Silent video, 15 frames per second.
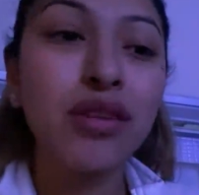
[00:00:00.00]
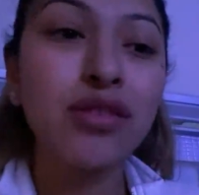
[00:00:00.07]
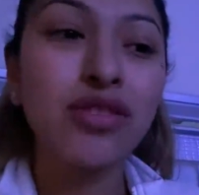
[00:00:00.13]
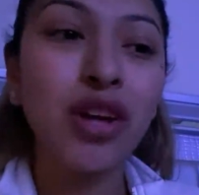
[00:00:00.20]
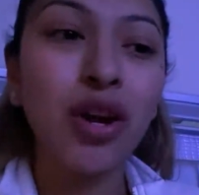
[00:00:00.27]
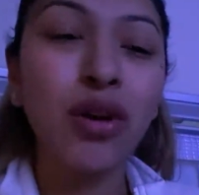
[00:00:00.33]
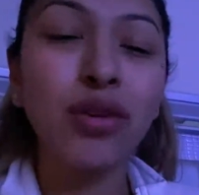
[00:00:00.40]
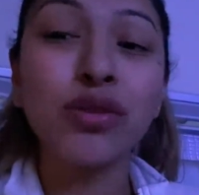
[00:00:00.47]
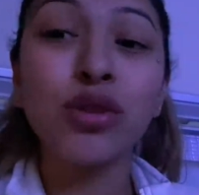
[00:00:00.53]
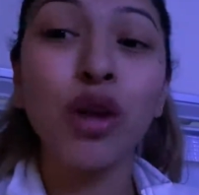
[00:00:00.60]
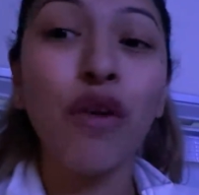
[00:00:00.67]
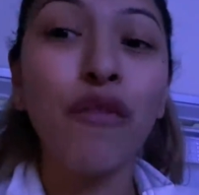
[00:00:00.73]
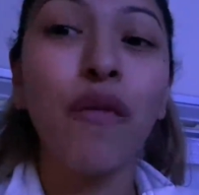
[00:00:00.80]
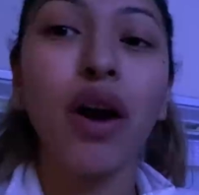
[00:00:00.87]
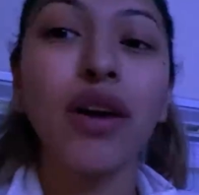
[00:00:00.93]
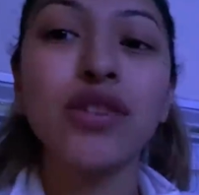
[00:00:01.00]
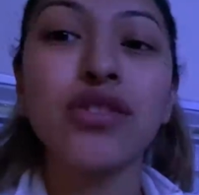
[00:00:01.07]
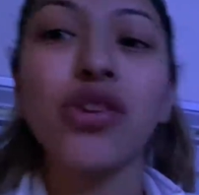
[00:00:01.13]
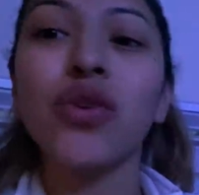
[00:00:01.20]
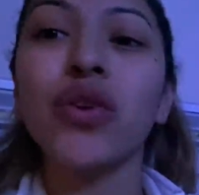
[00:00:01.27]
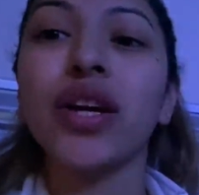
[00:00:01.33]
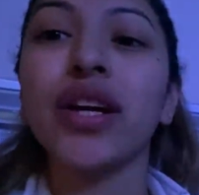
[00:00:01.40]
So, so far,
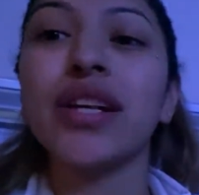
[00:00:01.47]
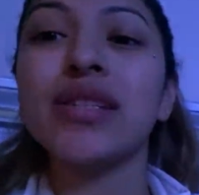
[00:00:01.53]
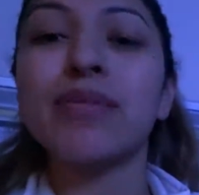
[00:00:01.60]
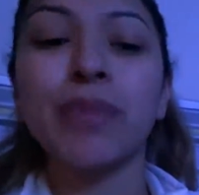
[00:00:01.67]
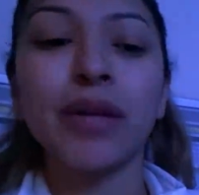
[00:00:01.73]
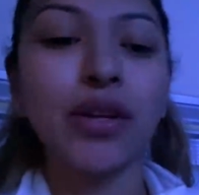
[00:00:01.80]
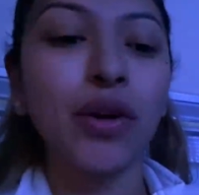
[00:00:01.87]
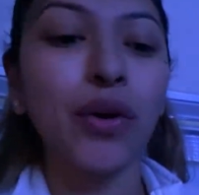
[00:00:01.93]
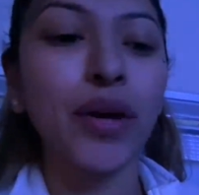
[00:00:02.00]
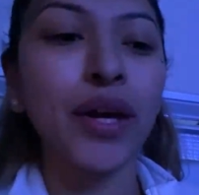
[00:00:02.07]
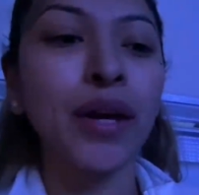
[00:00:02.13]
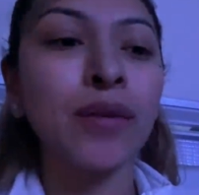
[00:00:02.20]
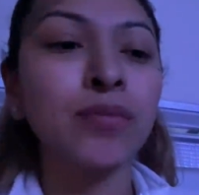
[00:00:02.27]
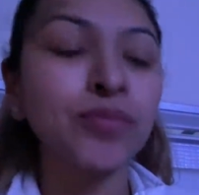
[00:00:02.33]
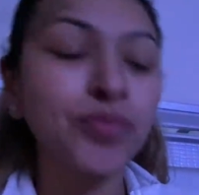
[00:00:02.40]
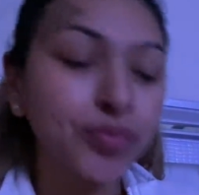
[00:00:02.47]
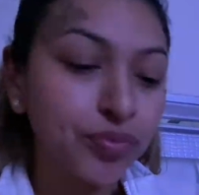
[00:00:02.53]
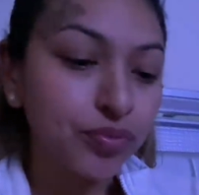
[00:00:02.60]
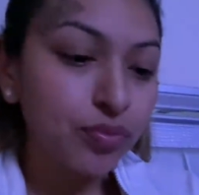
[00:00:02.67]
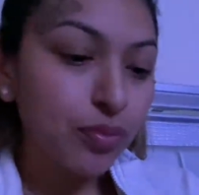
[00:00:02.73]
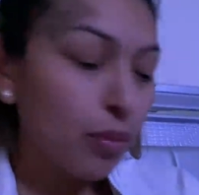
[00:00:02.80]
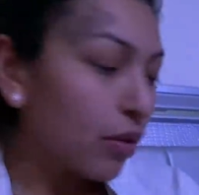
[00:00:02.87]
so good. It's been going
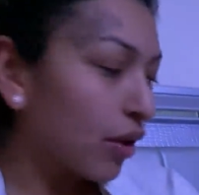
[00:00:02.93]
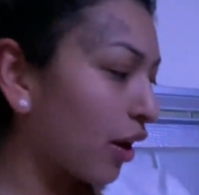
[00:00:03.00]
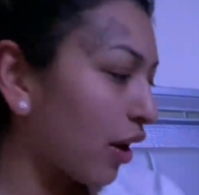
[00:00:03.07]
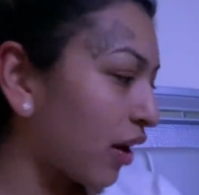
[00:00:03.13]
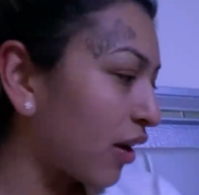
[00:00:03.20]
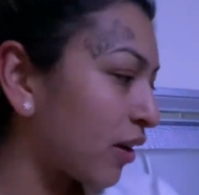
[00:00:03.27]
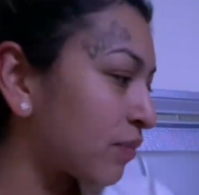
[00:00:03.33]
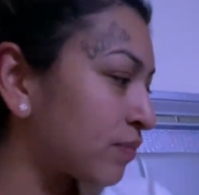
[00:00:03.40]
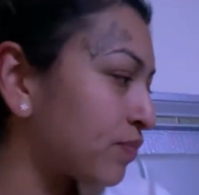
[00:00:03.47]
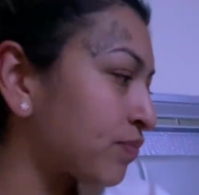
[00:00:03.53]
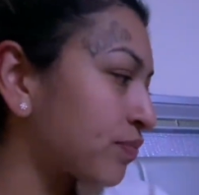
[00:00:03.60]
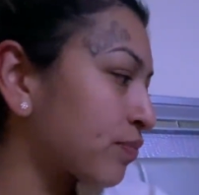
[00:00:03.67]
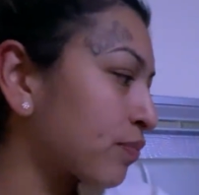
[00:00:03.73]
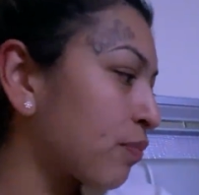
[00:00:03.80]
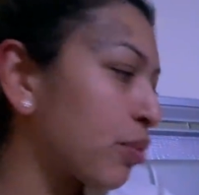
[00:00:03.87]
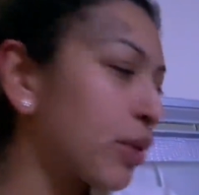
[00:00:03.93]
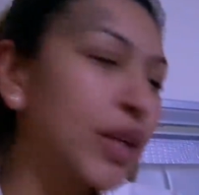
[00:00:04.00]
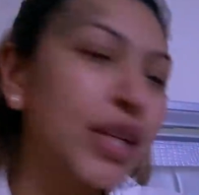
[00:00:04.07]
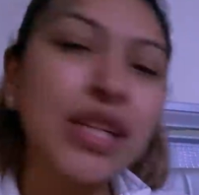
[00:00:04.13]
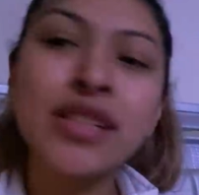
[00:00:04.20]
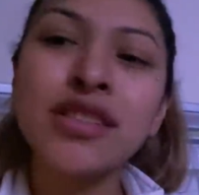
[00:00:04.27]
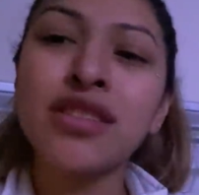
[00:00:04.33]
um,
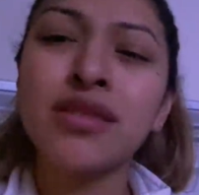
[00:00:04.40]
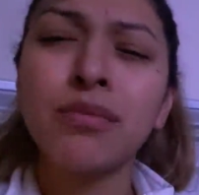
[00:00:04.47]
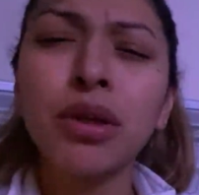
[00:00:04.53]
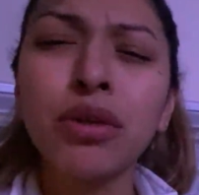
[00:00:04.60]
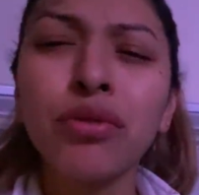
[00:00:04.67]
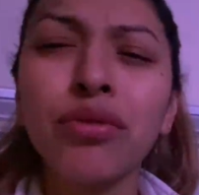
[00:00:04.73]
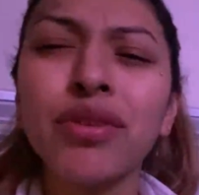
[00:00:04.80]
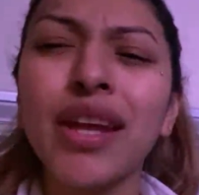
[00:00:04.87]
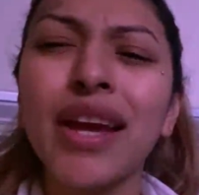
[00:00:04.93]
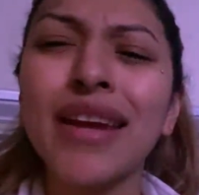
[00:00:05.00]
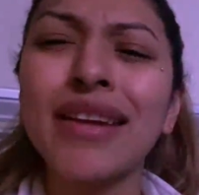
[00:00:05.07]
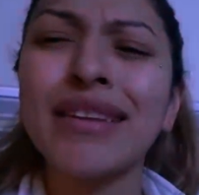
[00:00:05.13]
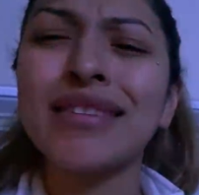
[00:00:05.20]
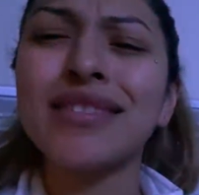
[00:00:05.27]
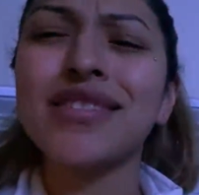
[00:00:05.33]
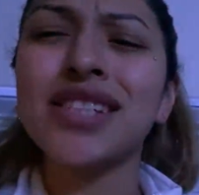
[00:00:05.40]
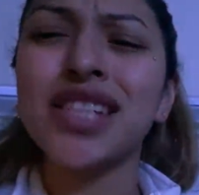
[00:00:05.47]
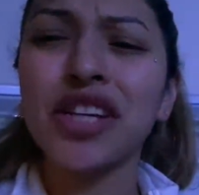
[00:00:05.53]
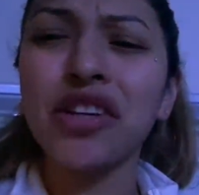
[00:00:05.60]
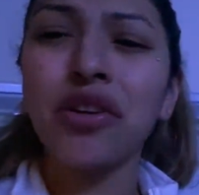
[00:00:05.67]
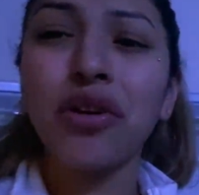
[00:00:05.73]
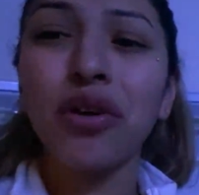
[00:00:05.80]
pretty smooth and
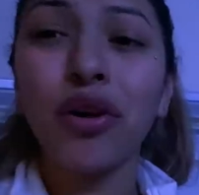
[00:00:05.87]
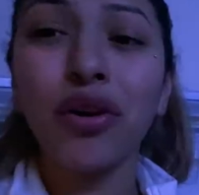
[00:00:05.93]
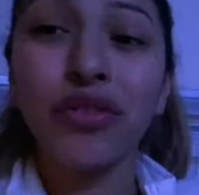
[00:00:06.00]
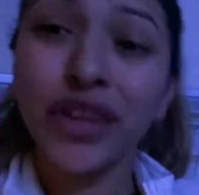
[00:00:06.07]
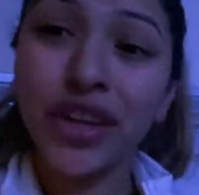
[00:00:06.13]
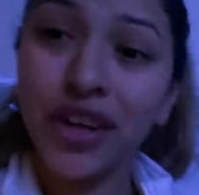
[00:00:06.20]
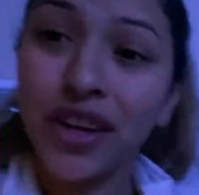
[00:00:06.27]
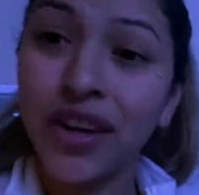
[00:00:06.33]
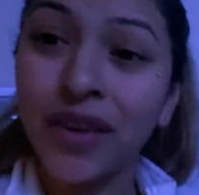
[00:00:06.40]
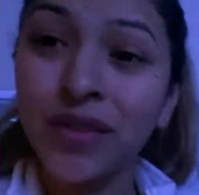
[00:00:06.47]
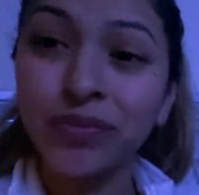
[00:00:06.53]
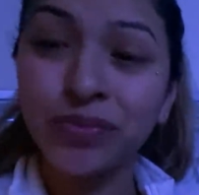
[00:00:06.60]
chill over here